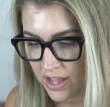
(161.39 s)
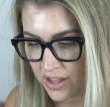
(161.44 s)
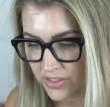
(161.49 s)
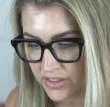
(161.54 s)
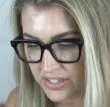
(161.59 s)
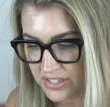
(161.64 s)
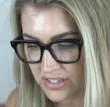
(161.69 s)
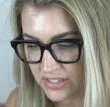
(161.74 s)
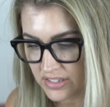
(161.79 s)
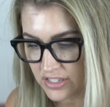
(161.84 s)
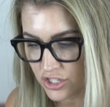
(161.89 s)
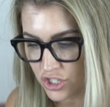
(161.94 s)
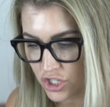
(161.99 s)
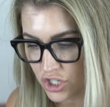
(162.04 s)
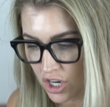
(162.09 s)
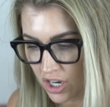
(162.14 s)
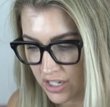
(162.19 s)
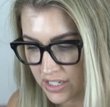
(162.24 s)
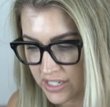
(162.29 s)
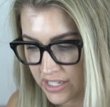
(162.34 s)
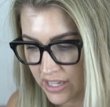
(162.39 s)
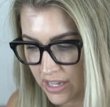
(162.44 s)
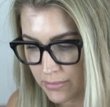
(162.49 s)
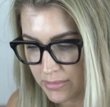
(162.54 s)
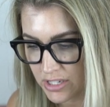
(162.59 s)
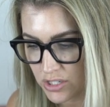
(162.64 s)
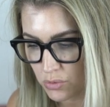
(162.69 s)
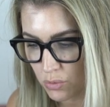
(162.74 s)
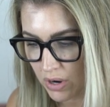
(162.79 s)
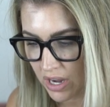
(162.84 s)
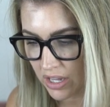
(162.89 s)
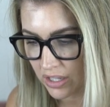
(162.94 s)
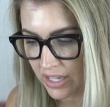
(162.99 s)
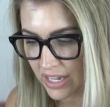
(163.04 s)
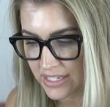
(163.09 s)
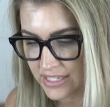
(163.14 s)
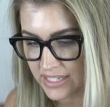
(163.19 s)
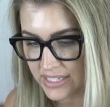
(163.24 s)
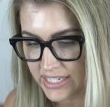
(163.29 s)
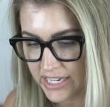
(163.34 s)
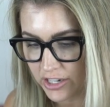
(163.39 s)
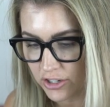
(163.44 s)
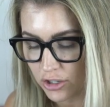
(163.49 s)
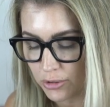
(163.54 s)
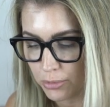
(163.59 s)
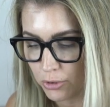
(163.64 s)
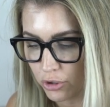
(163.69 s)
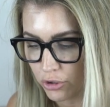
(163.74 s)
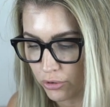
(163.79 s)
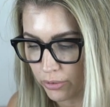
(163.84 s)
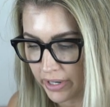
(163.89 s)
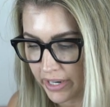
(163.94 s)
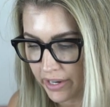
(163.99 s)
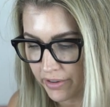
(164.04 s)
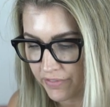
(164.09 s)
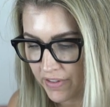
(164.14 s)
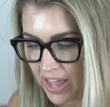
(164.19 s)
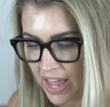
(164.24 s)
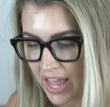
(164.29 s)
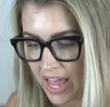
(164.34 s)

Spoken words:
This is a shock to them as well as a terrible grief.